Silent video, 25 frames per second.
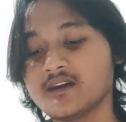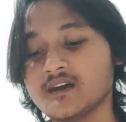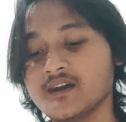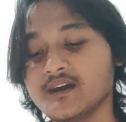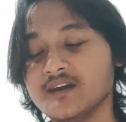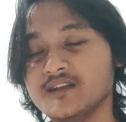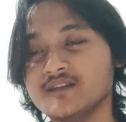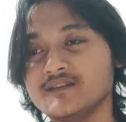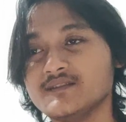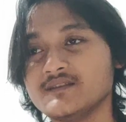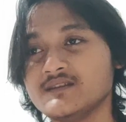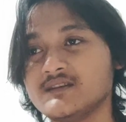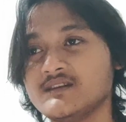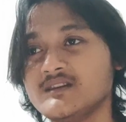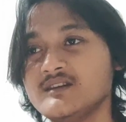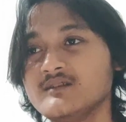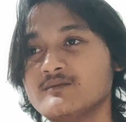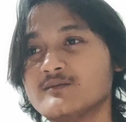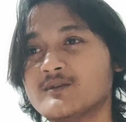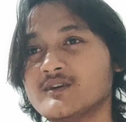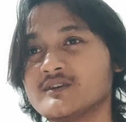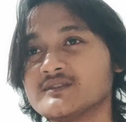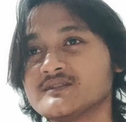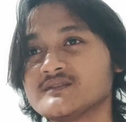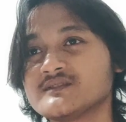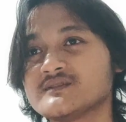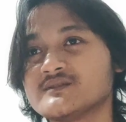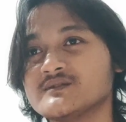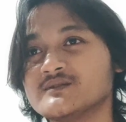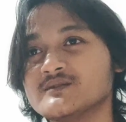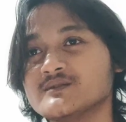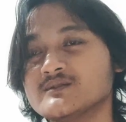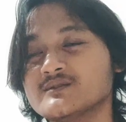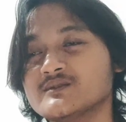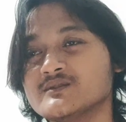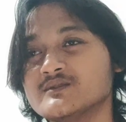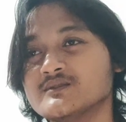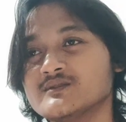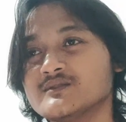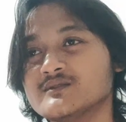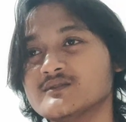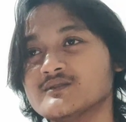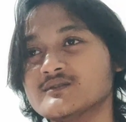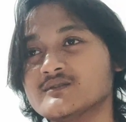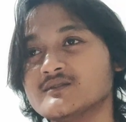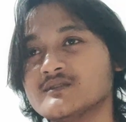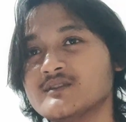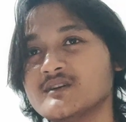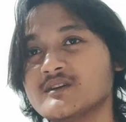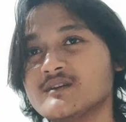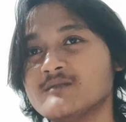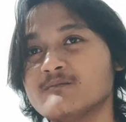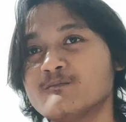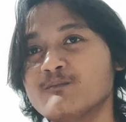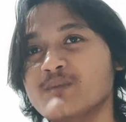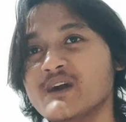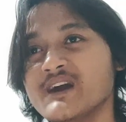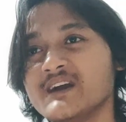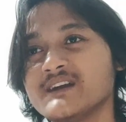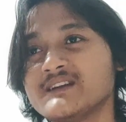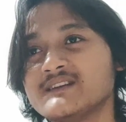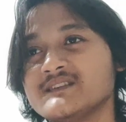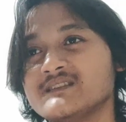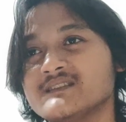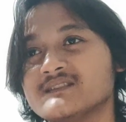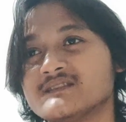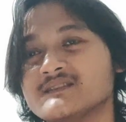and he want to back